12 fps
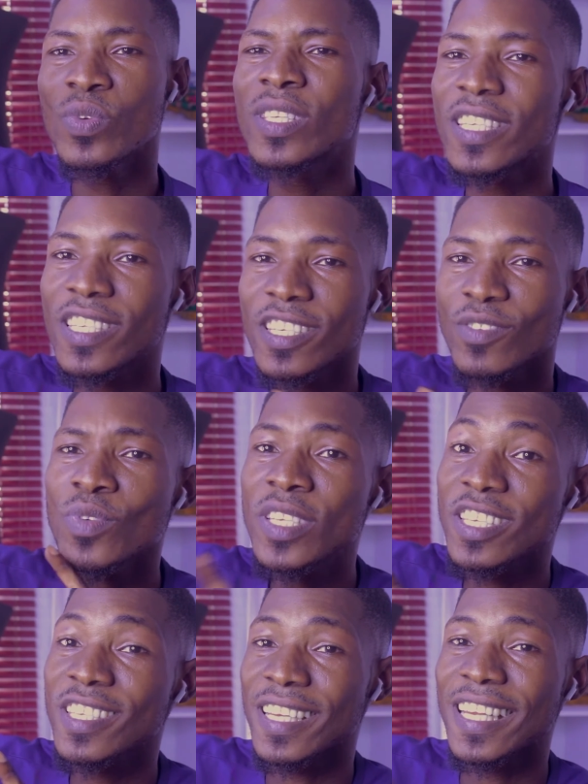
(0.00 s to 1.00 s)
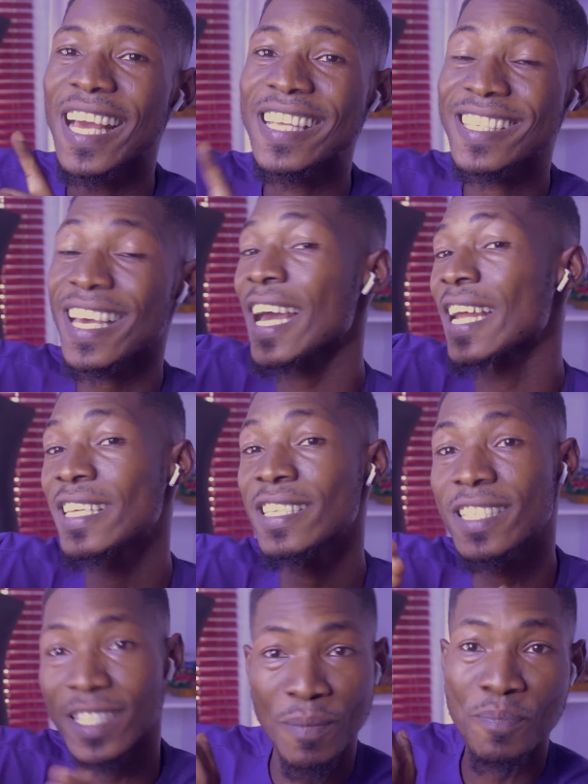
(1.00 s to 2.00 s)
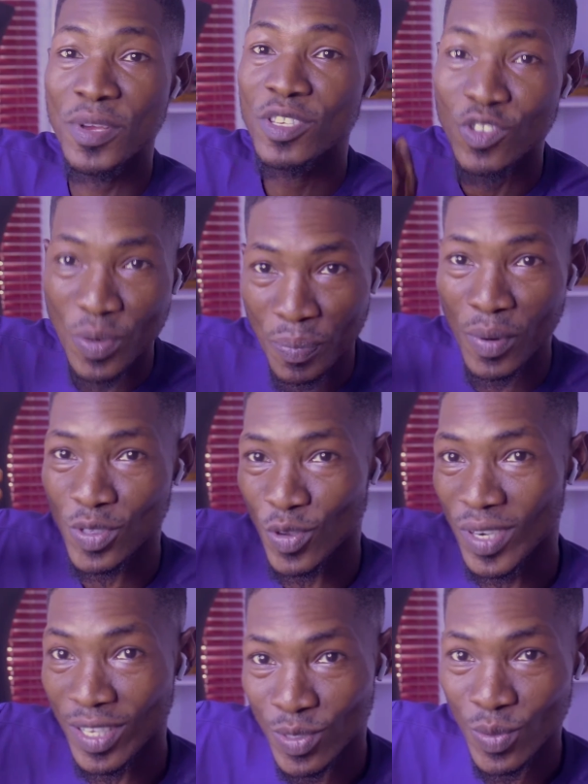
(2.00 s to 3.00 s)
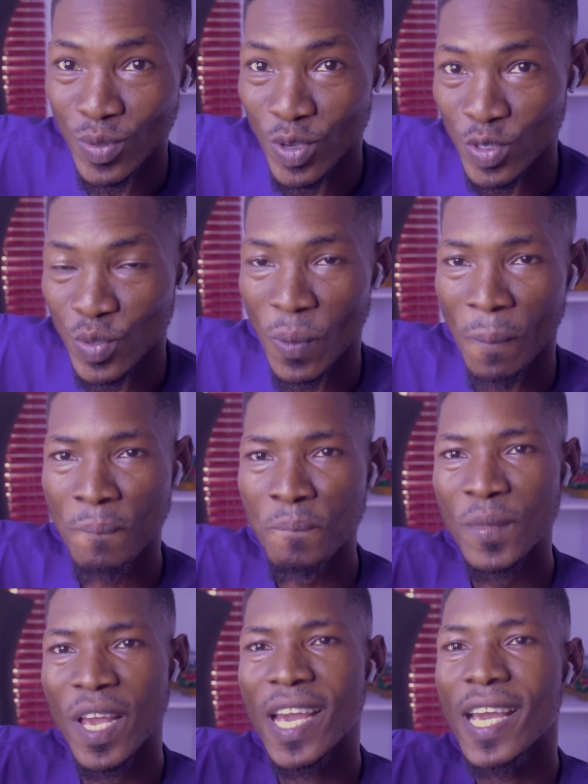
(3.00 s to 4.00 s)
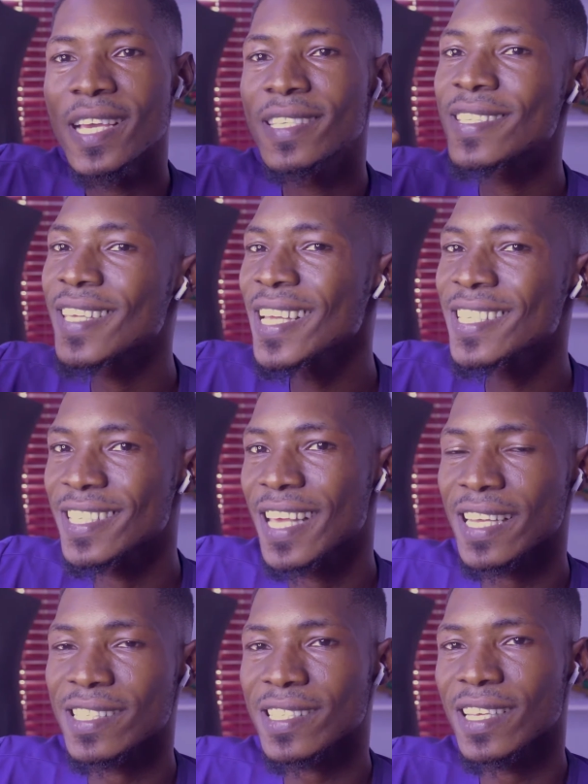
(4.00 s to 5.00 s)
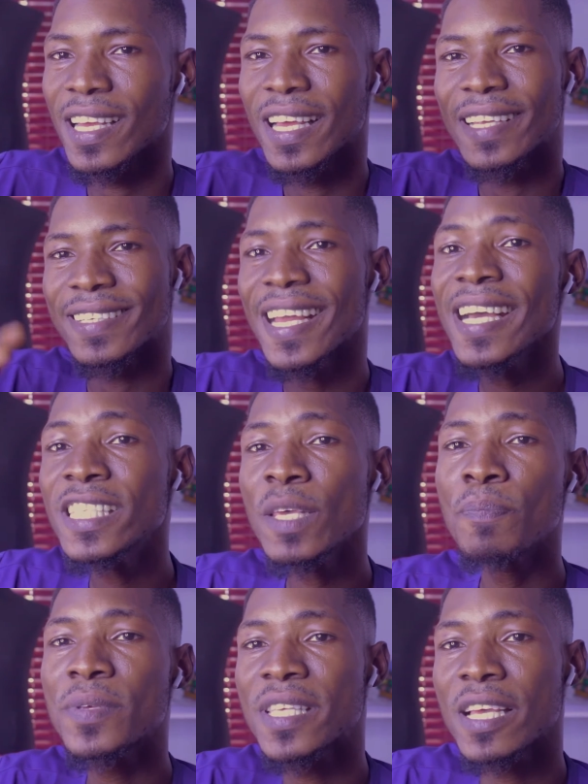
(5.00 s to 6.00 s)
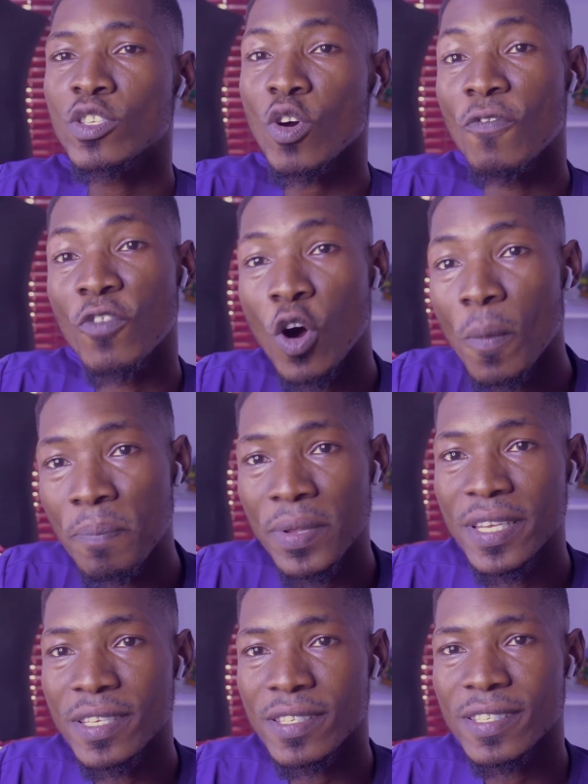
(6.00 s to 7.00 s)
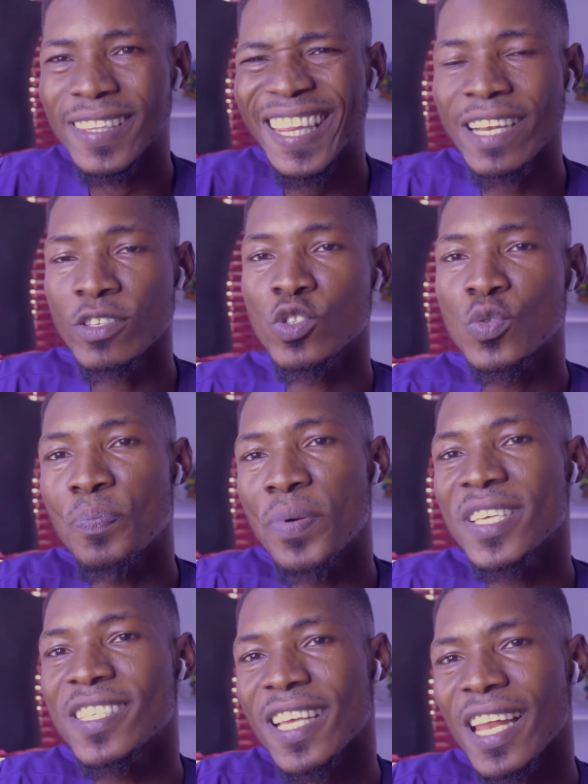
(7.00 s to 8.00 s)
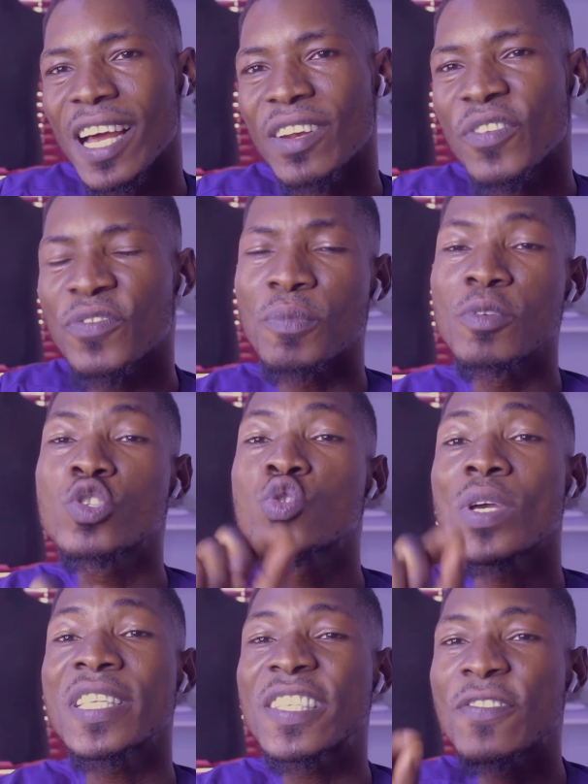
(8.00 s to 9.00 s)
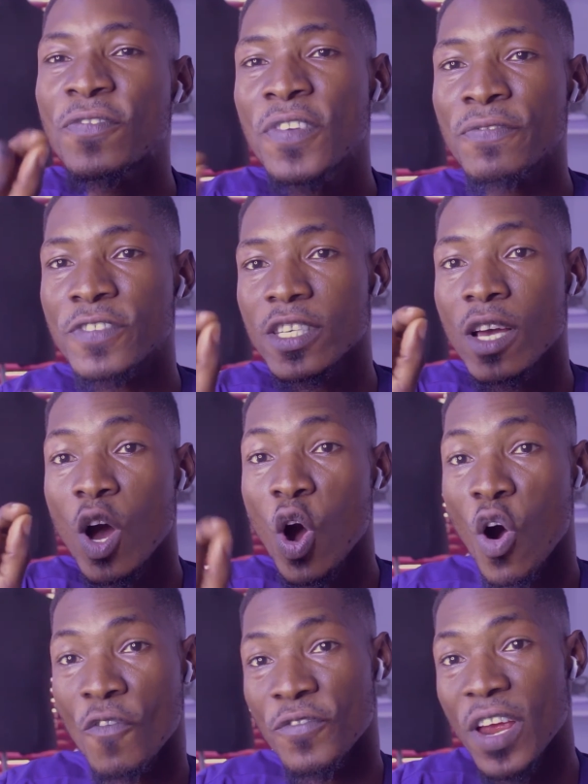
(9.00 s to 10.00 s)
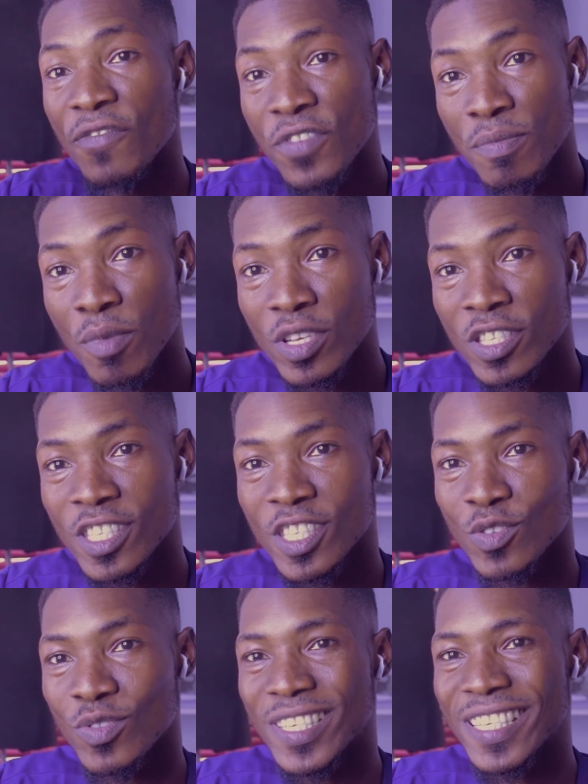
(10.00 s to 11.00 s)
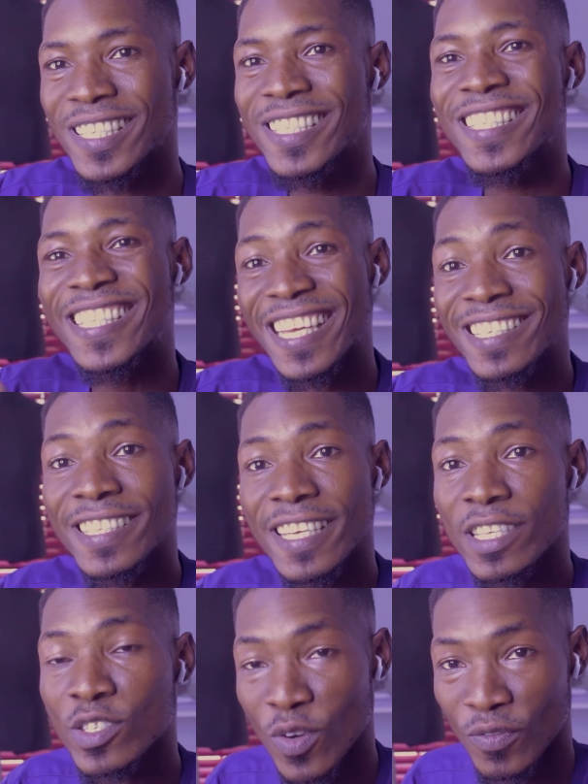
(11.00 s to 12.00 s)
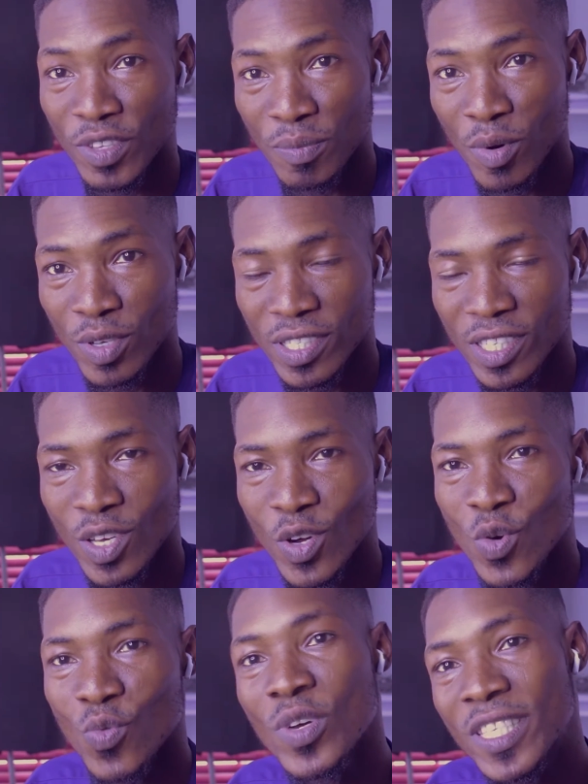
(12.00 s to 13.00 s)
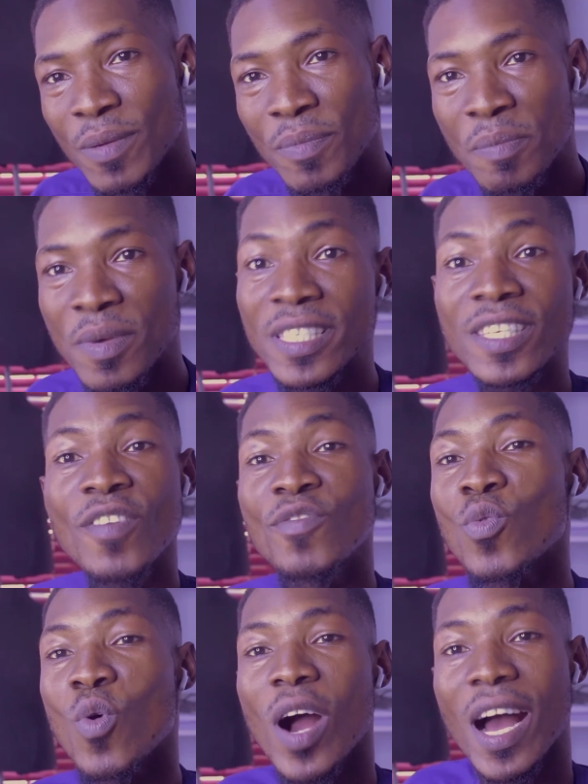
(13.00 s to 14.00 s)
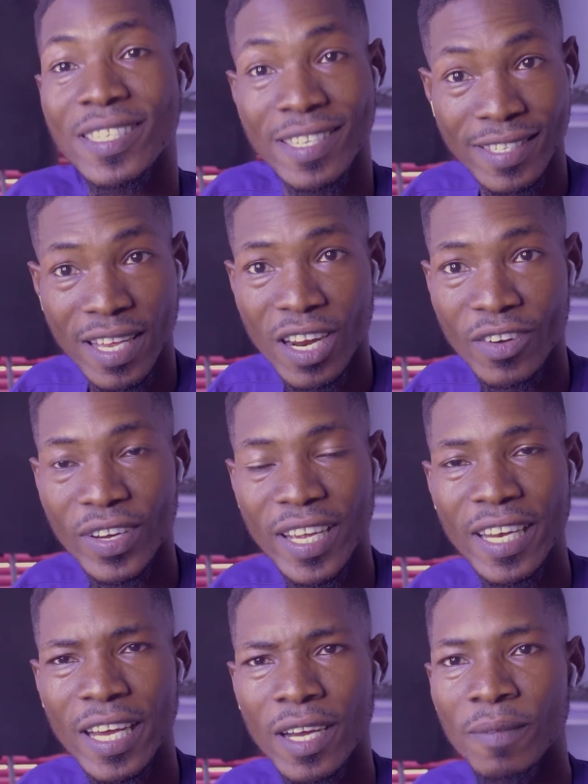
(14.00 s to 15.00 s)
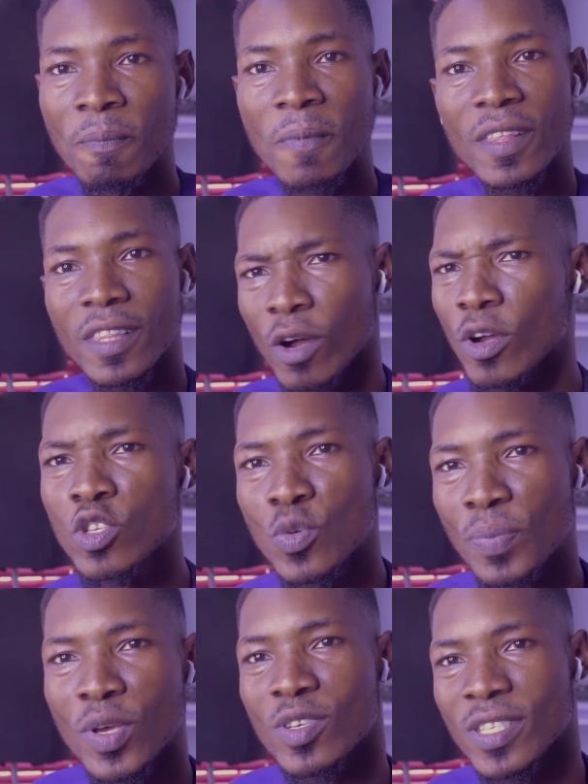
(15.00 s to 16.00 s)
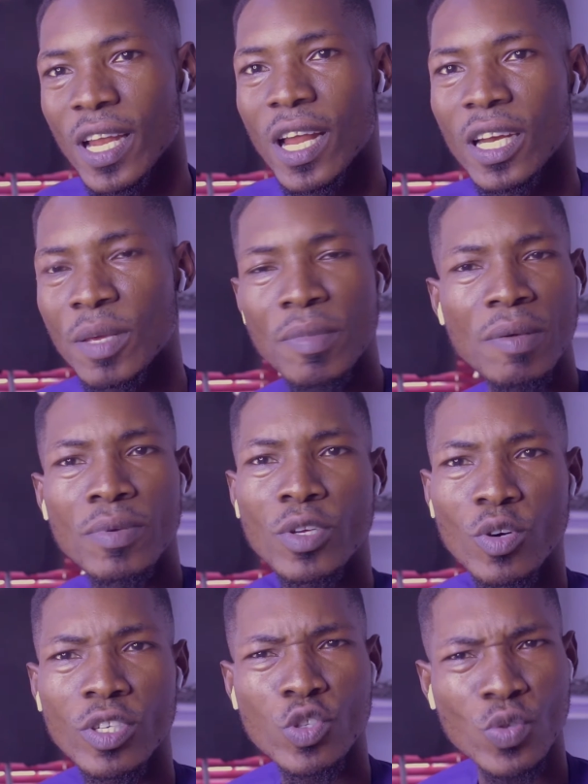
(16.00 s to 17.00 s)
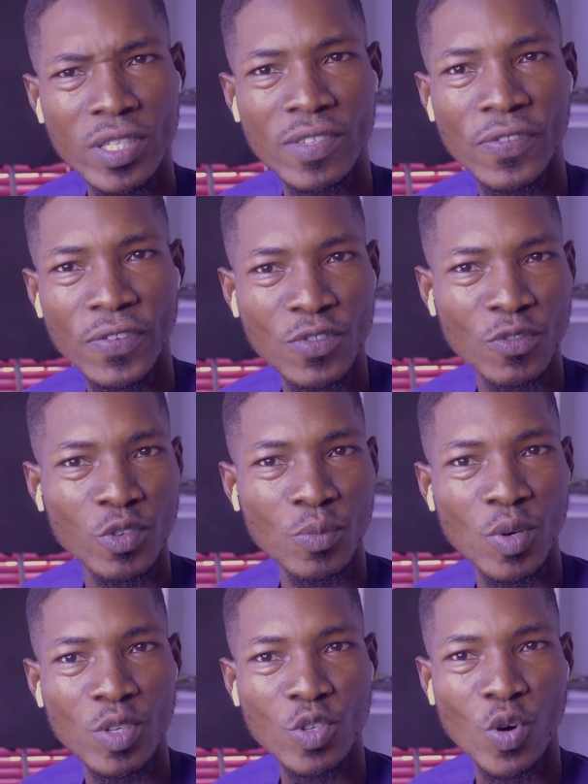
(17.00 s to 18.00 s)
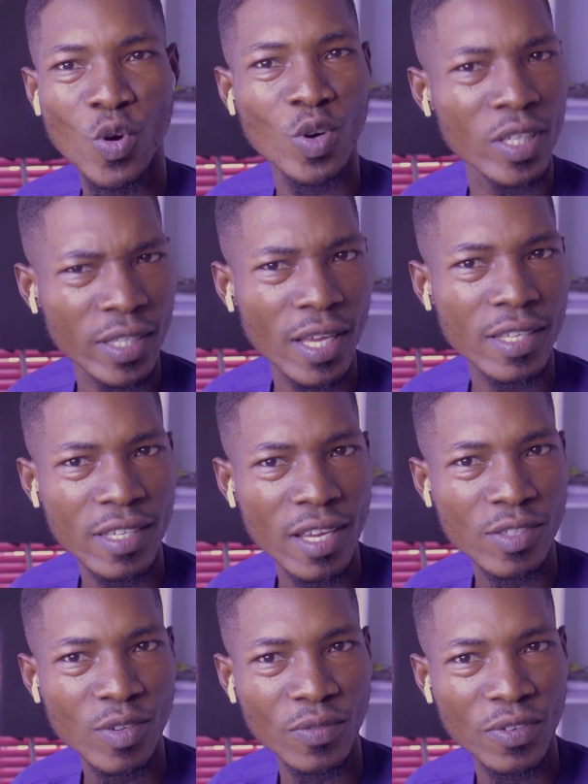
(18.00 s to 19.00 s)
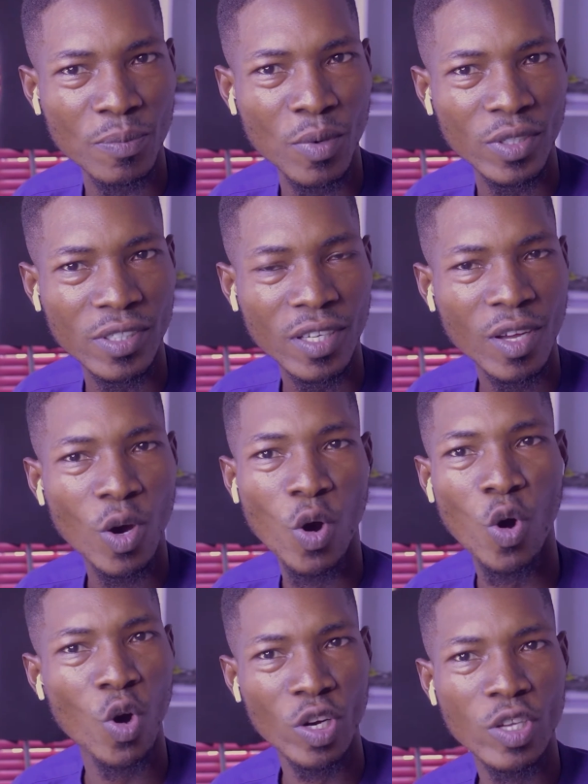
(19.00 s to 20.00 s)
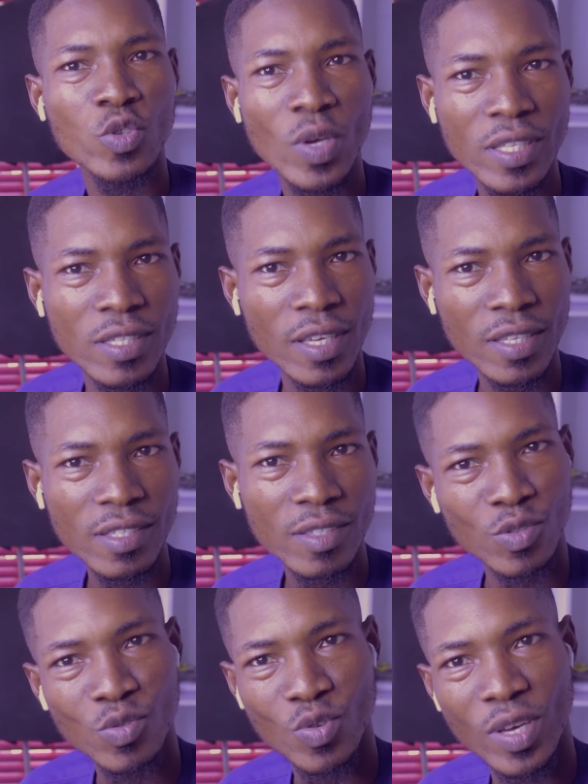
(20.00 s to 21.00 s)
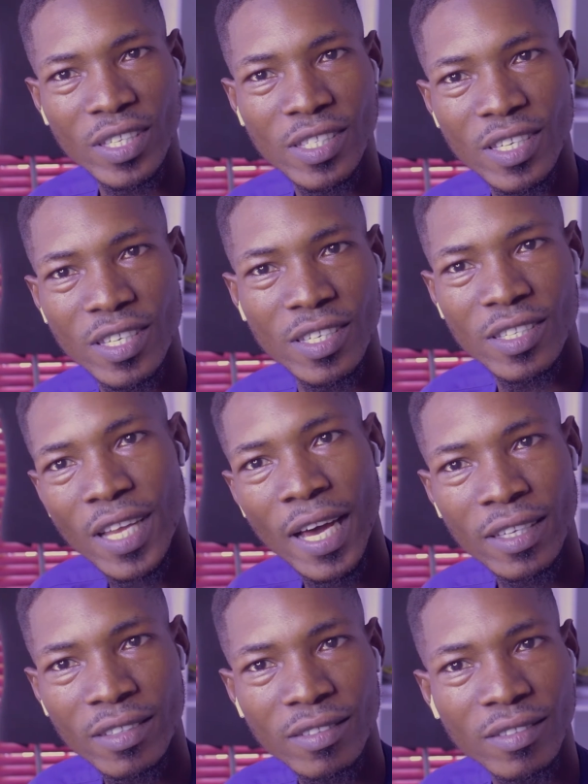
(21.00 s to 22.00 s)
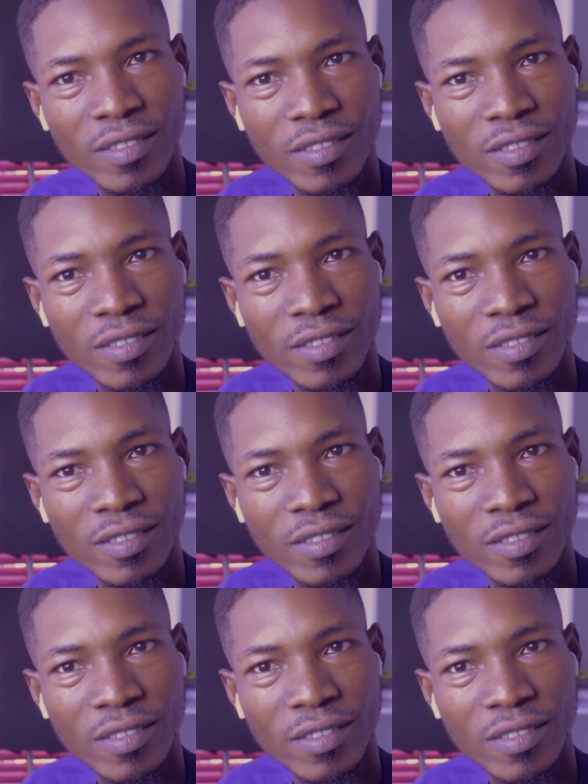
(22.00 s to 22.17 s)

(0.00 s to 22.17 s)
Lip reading: which is an entirely separate report on its own also. It states that 90% of companies tends to pay salary from the 25th of every month till the 30th of the month, which simply means if you work as a salary earner, they're going to pay your salary maybe on the 25th of the month, or on the 30th of the month, or on the 28th, 29th,